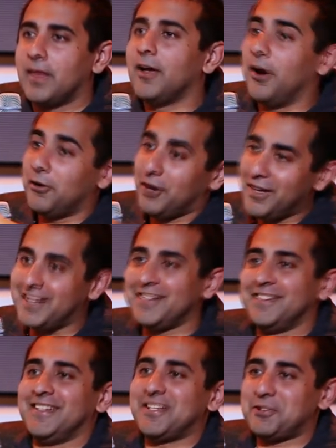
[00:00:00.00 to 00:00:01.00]
All right,
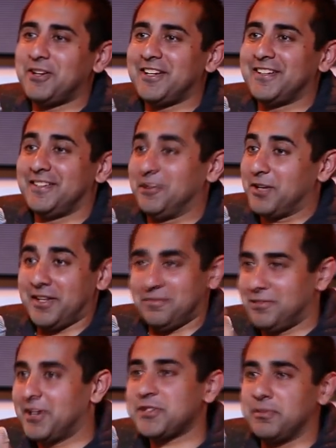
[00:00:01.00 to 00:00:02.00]
that's right. Okay,
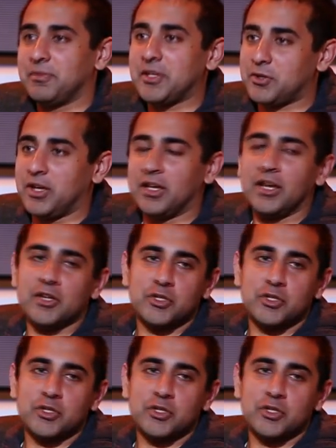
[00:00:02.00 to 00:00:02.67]
awesome, that's right.